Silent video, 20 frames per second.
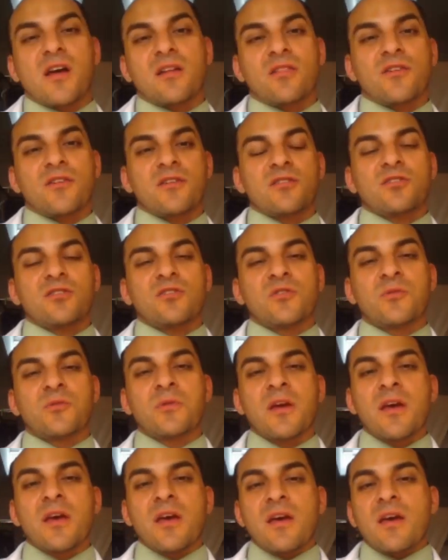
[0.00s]
to learn too
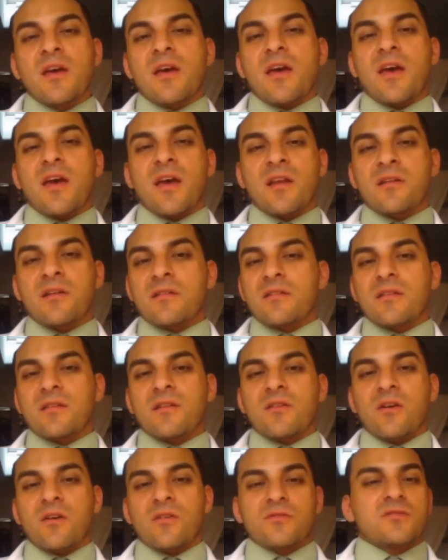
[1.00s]
and you
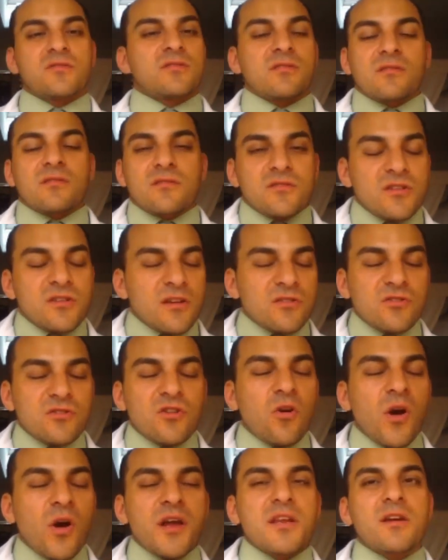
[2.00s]
know she has
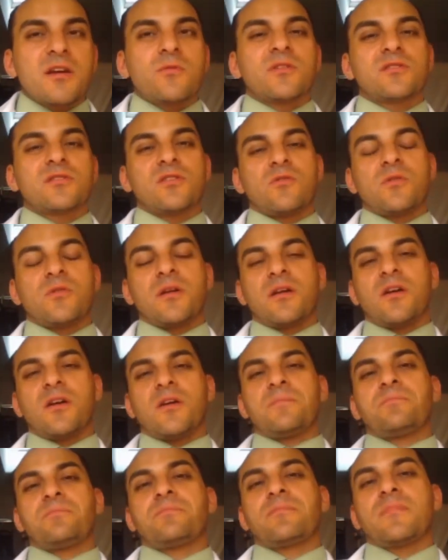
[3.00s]
no idea what's going
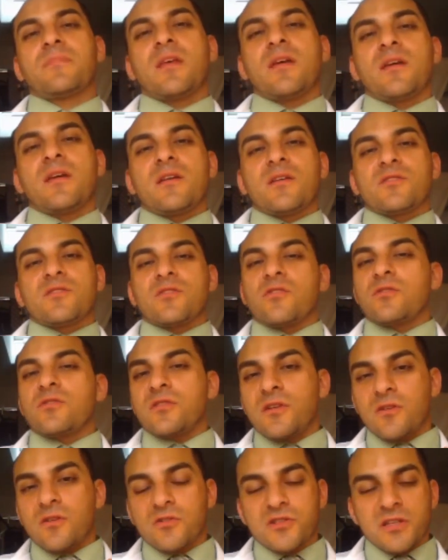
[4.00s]
on so, you
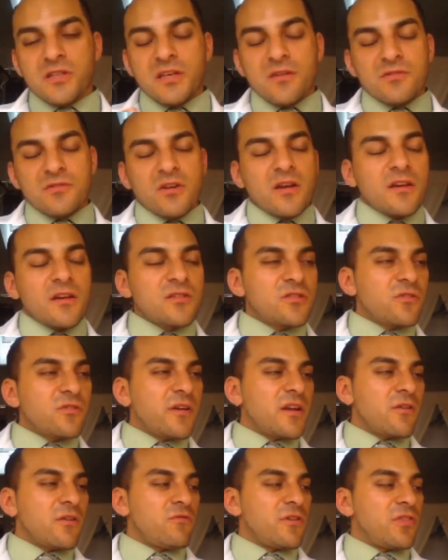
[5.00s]
know, she gives her history
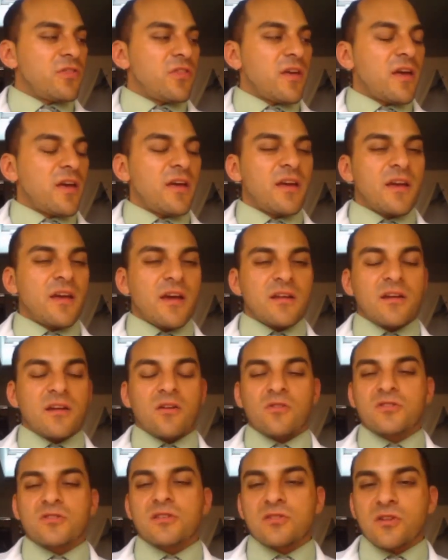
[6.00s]
and everything, and, you
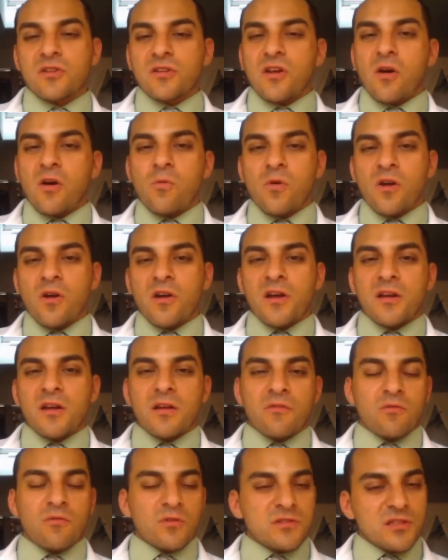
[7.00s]
know, she's looking all worried.
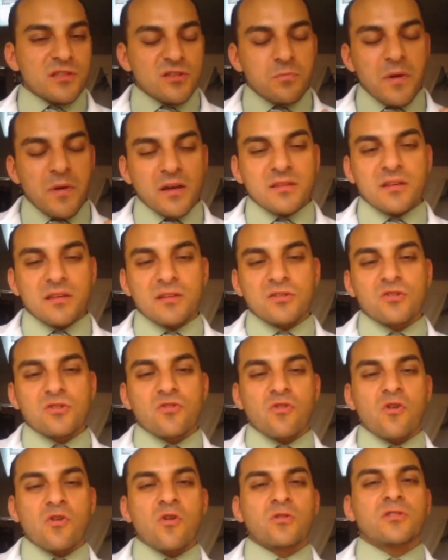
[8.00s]
Everyone's suspecting a
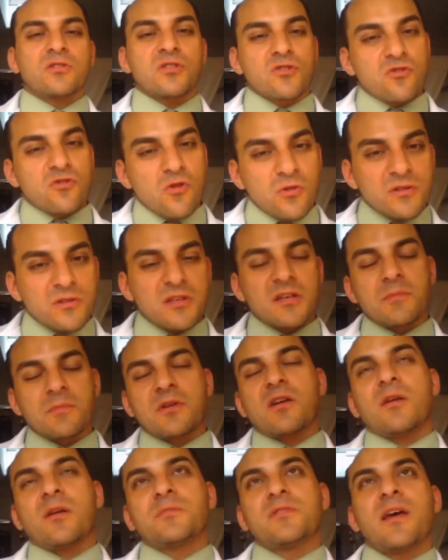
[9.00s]
stroke. The stroke team
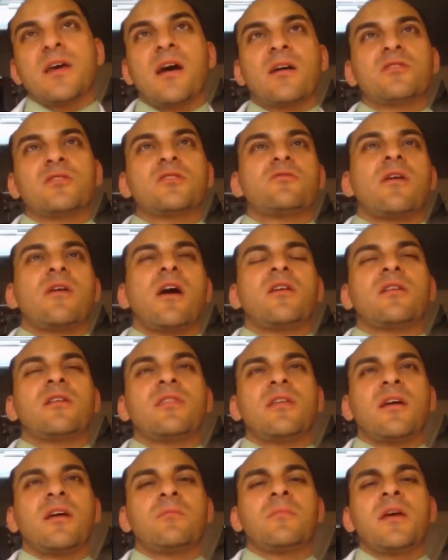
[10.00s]
comes down, surrounding
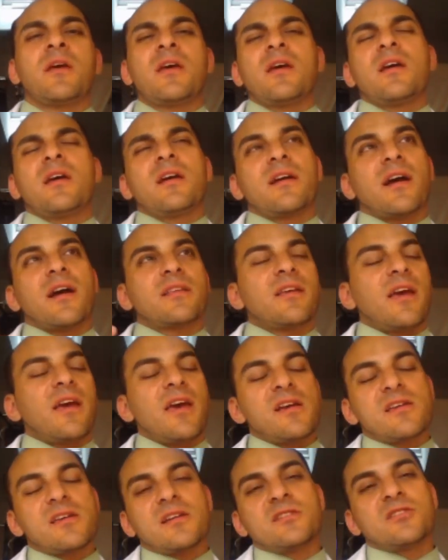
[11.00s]
them. Got the
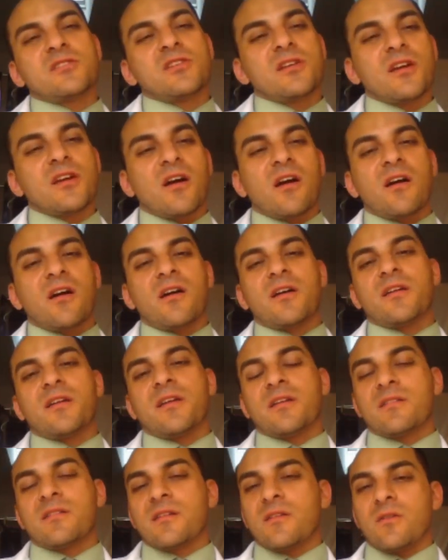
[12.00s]
EKG on,
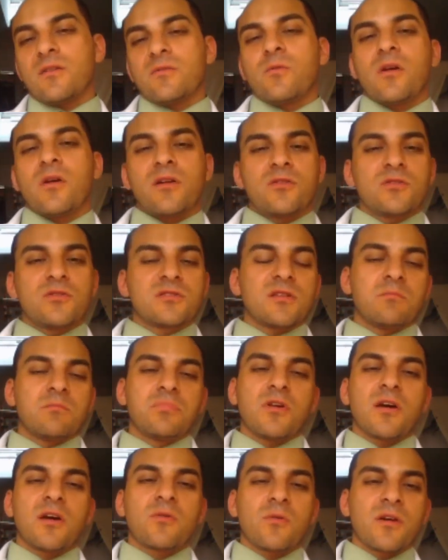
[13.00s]
and, you know, want to do some
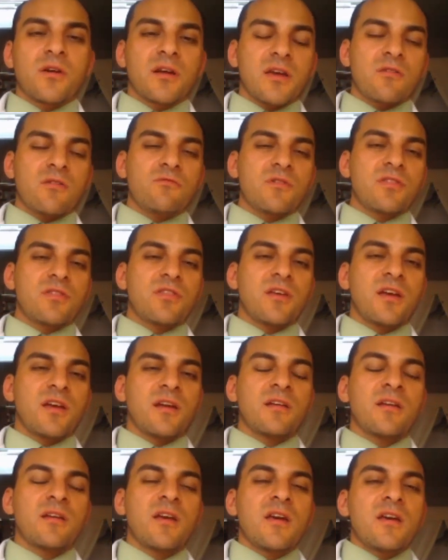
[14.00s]
blood work, everything.